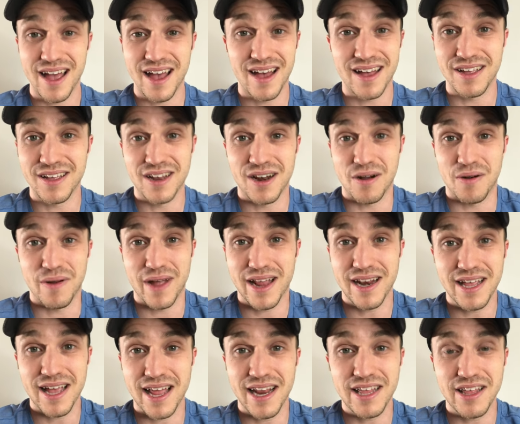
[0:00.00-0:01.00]
uh, you know,
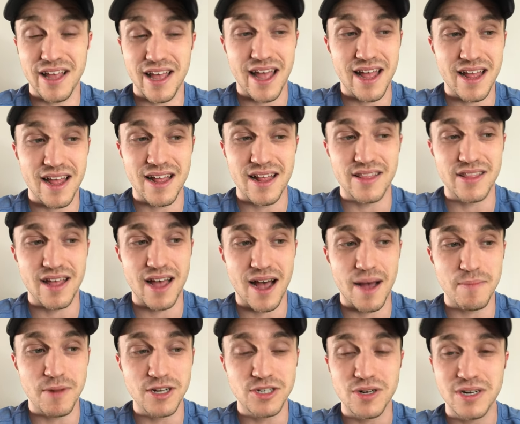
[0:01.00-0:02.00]
any any.
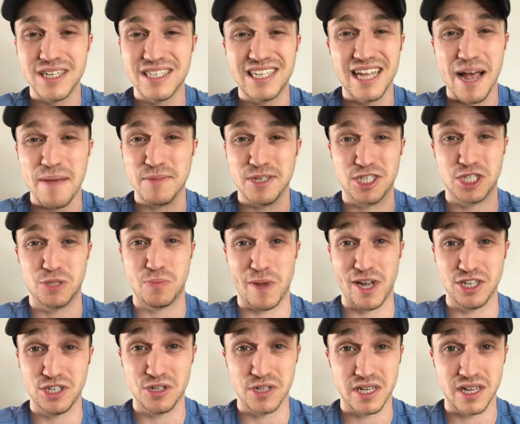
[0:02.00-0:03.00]
I'm not trying to say I'm
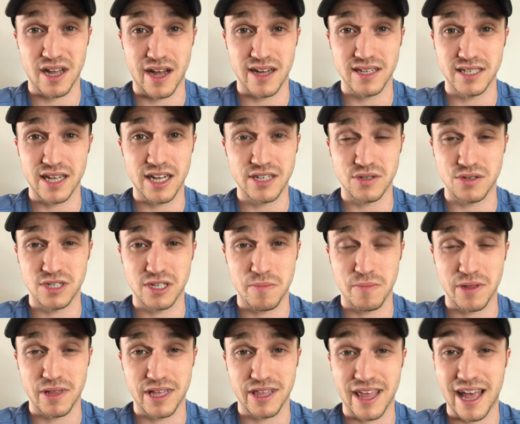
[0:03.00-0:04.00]
special in God's eyes or
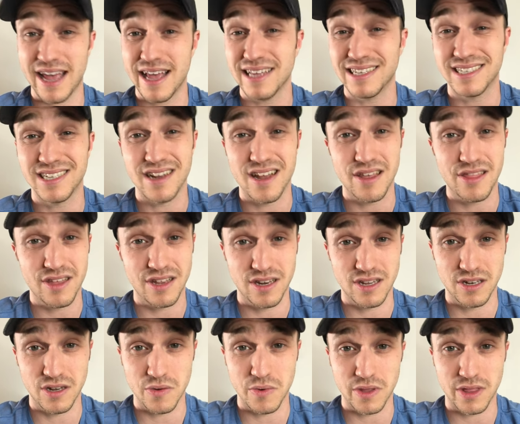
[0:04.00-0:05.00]
something like that. It has nothing
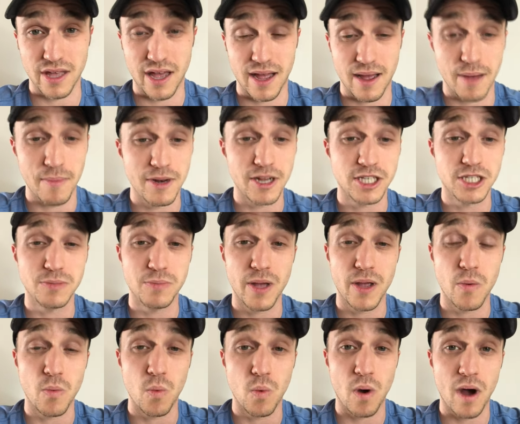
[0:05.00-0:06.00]
to do with that. I'm going to
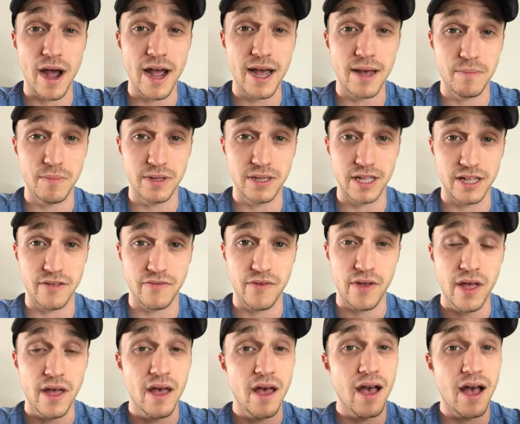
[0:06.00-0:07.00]
explain why I believe
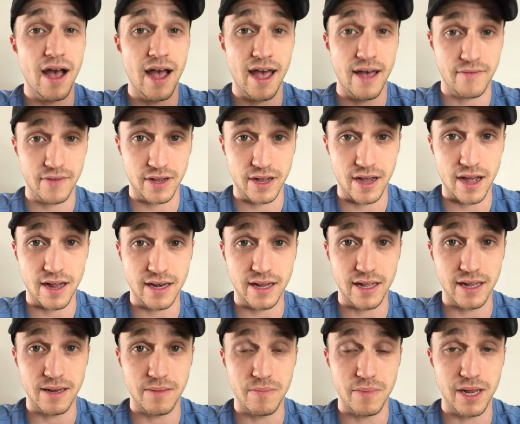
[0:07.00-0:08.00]
I haven't gotten
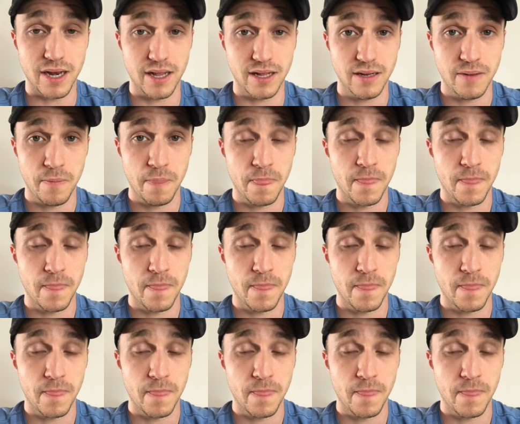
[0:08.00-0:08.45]
it in a minute.